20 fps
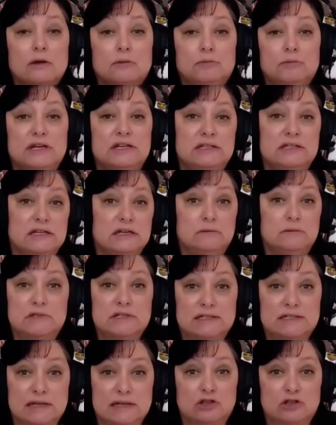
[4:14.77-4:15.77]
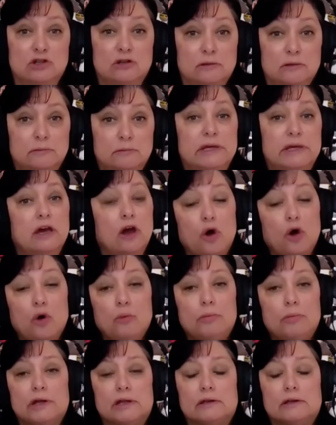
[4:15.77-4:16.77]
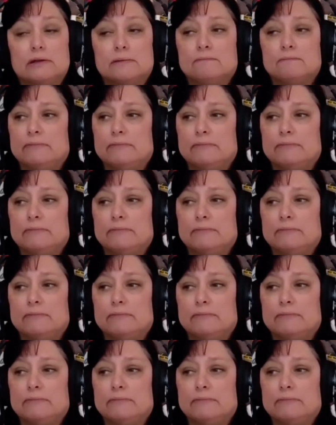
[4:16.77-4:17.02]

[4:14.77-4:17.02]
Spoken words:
be deemed essential and be opened.